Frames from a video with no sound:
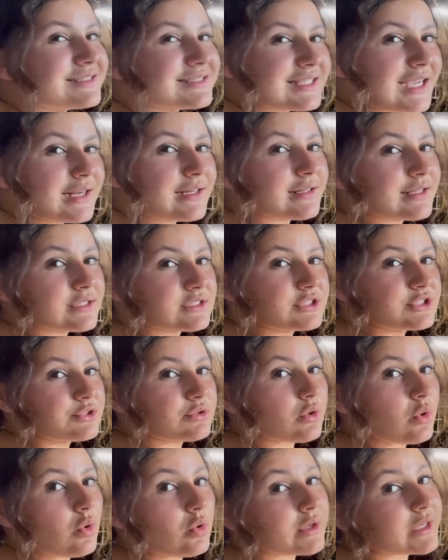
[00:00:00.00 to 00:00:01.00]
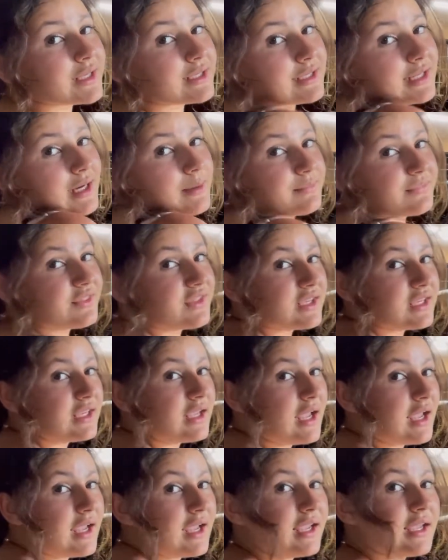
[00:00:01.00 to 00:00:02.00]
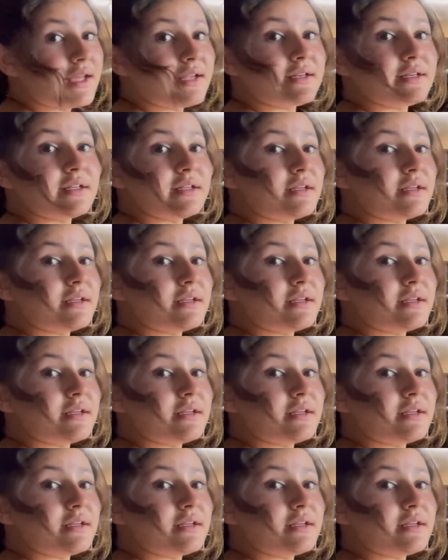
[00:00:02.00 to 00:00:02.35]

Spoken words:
kind of like to do the whole giddy up thing, and